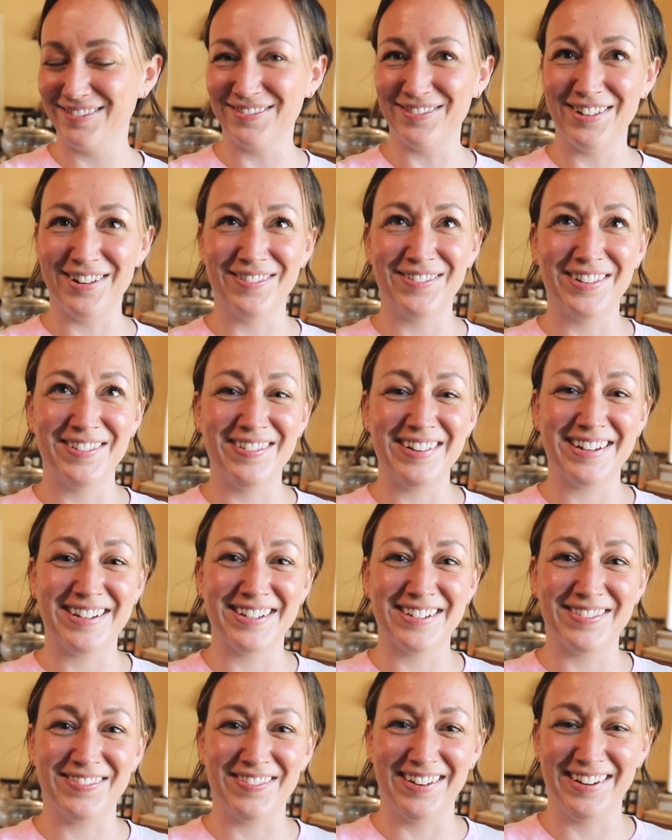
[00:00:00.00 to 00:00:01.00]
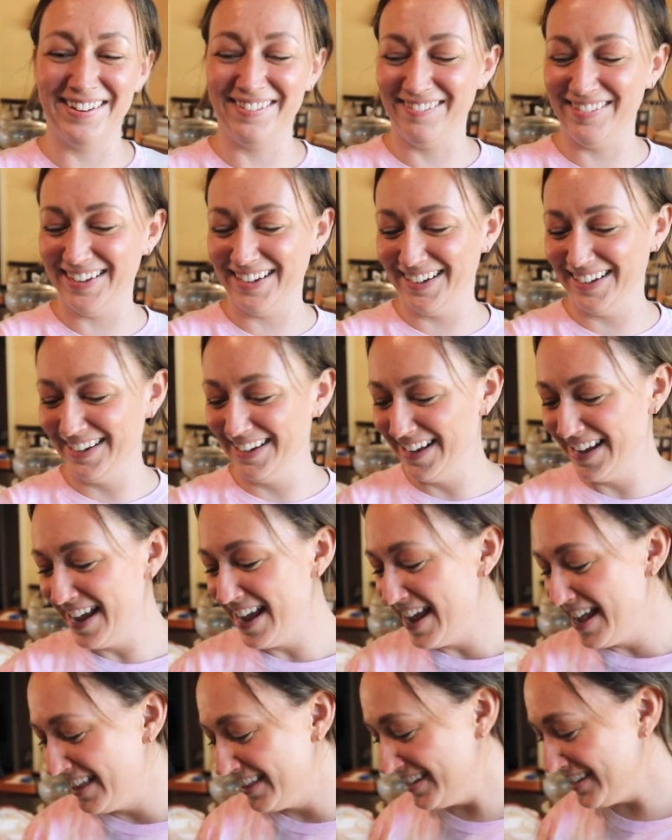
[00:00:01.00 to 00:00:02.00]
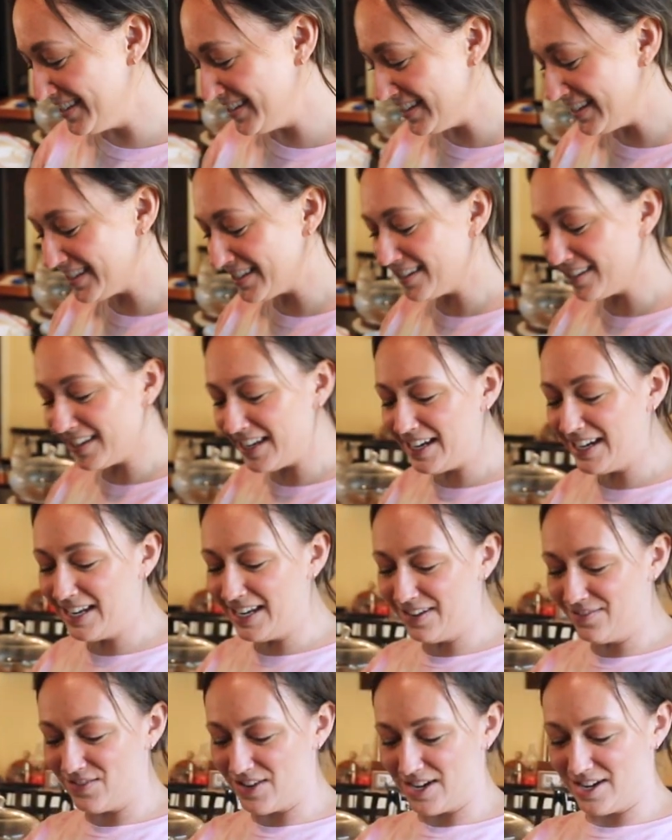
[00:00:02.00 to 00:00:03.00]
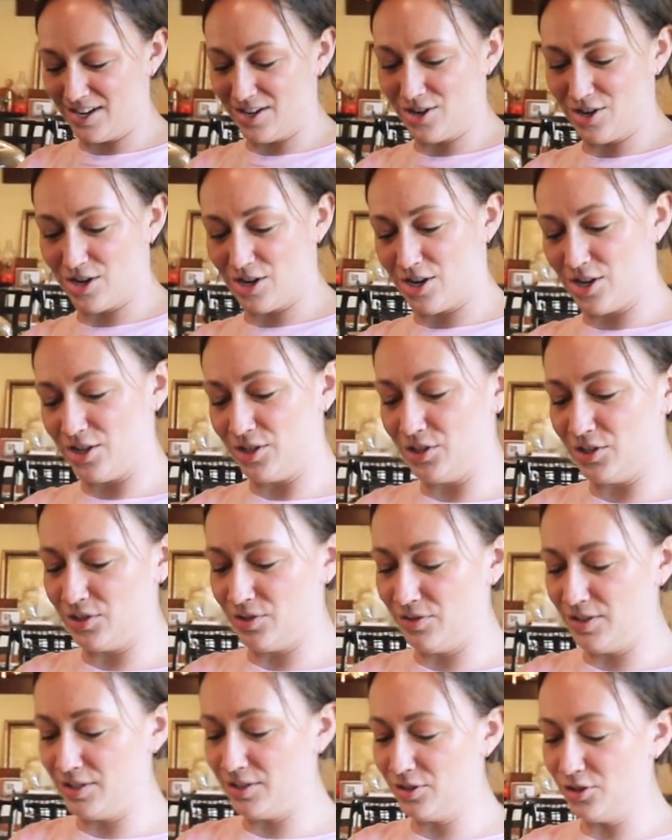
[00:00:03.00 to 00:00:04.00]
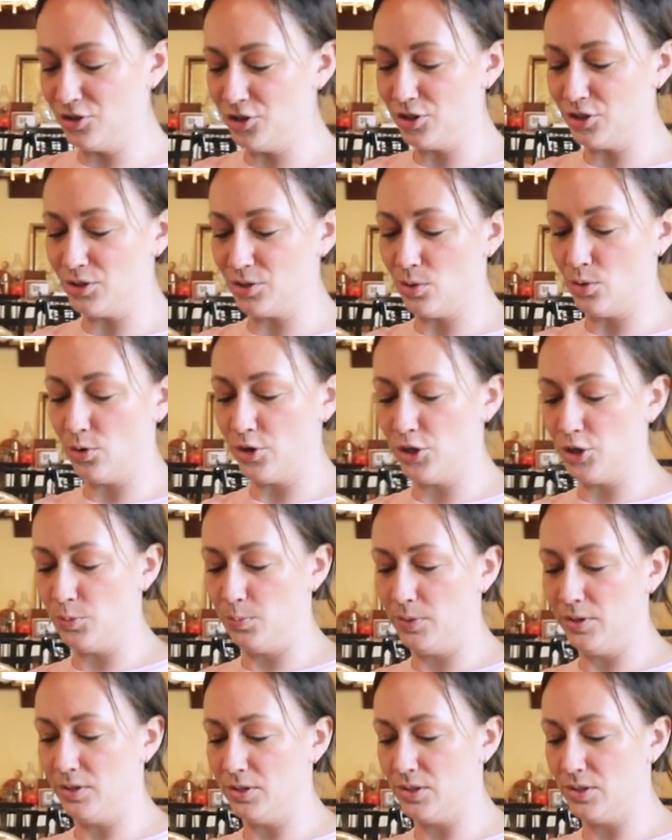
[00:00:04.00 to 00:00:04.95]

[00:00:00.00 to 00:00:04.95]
Robert makes fun of me. This is cleaning vinegar. So these are just orange peels.